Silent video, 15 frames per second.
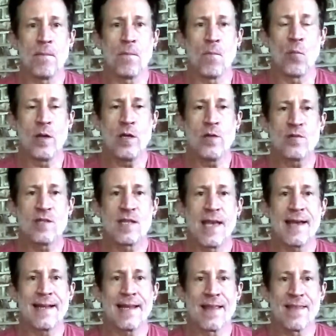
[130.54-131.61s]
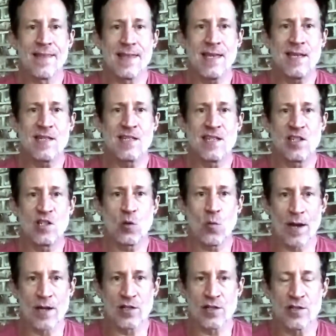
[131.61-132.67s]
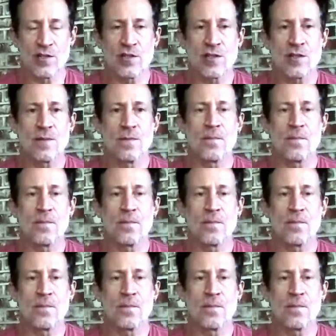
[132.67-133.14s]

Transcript: We use get in these situations,